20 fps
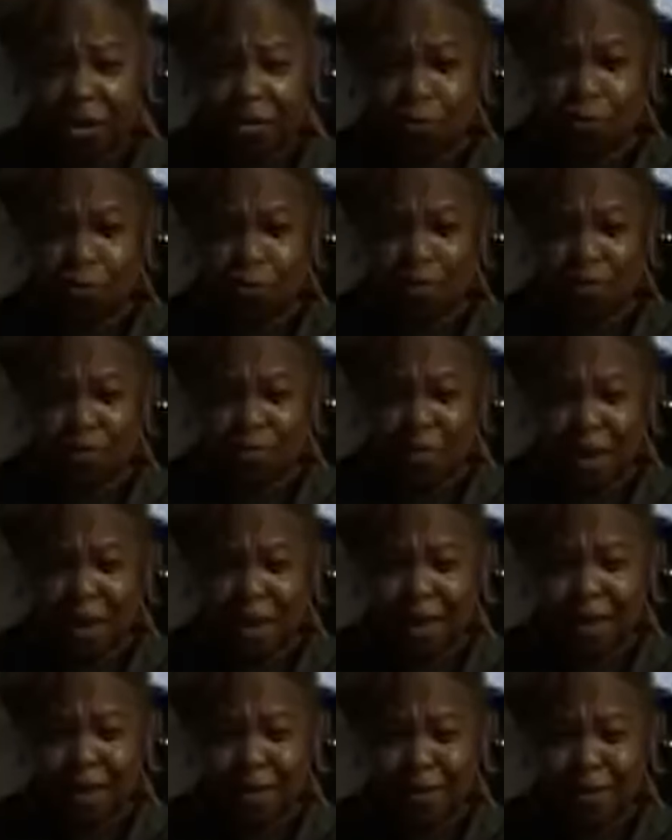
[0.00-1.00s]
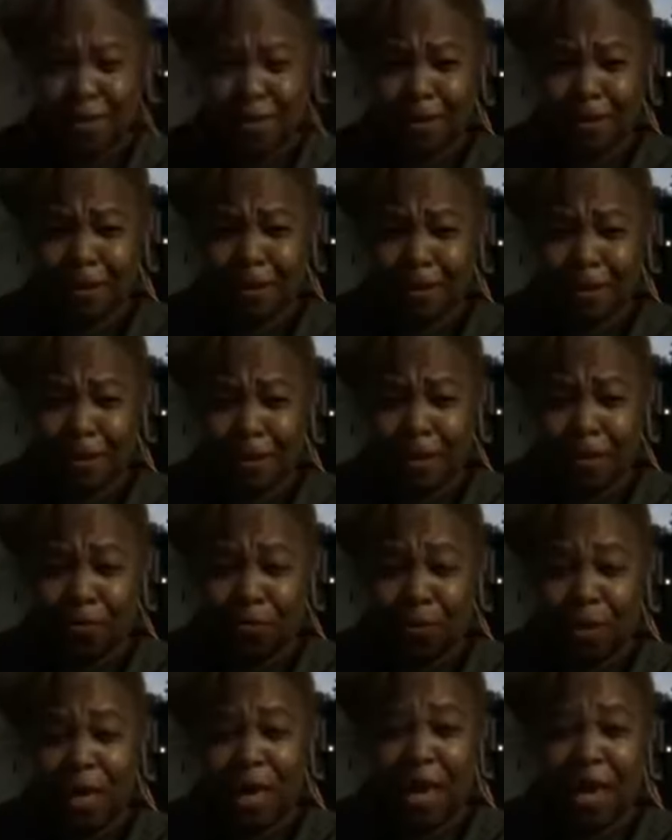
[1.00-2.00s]
on his mind.
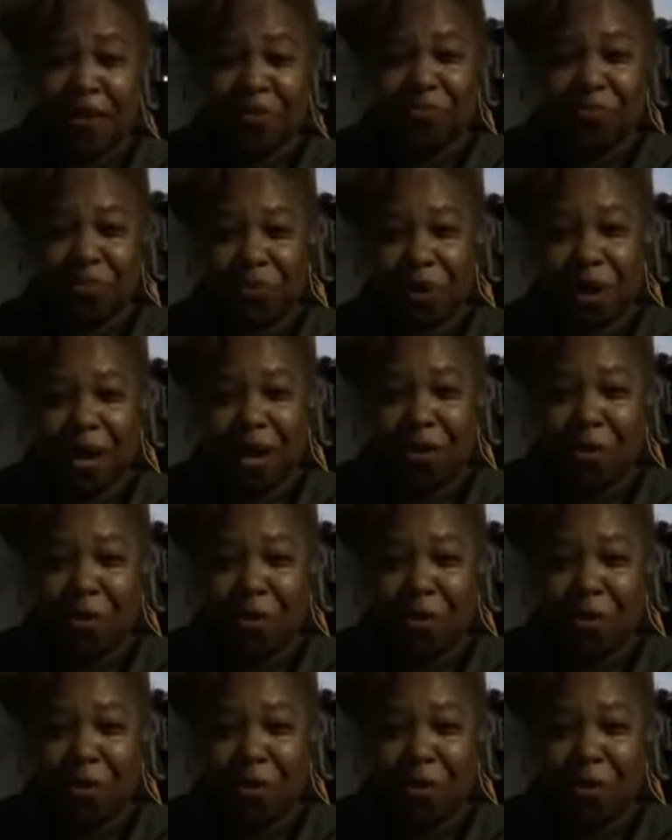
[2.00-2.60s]
We have prayer,